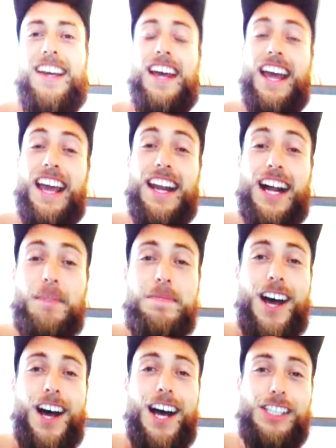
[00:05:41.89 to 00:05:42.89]
I don't know
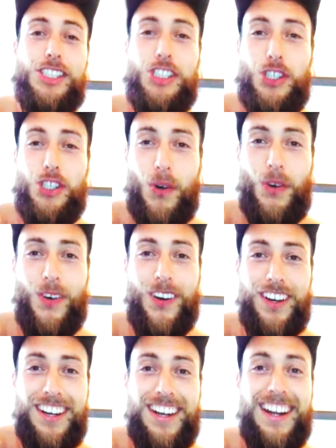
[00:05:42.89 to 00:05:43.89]
if I've ever heard that
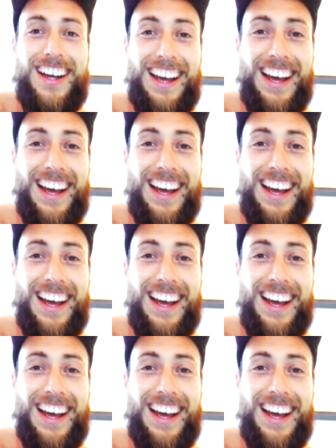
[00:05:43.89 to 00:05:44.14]
one.